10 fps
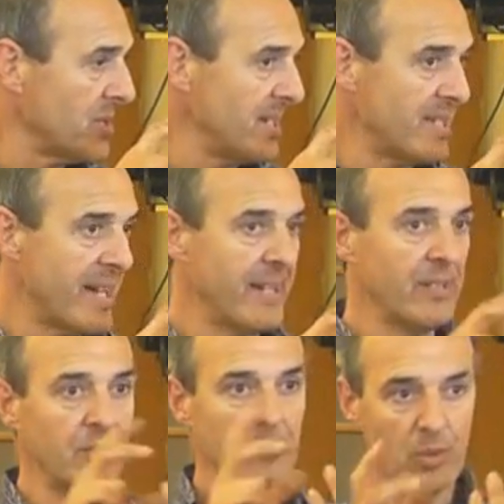detailed
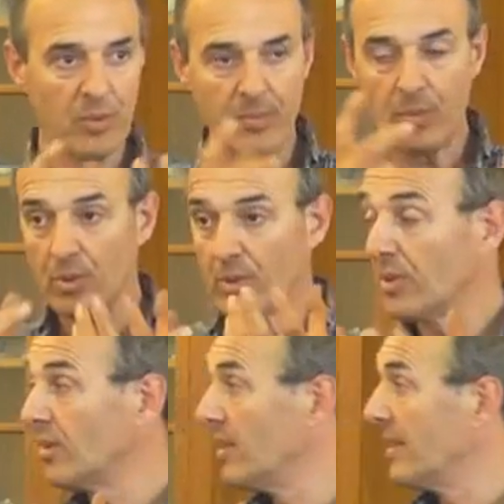and more
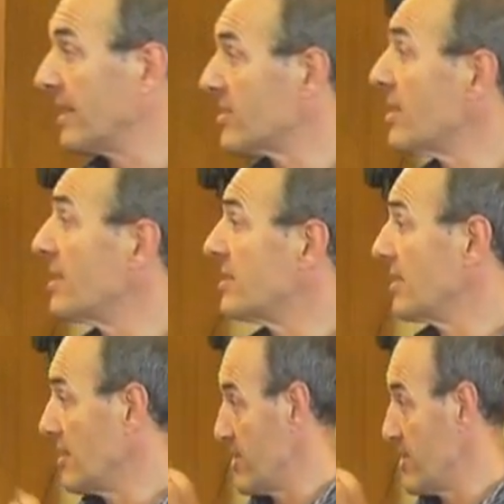exciting.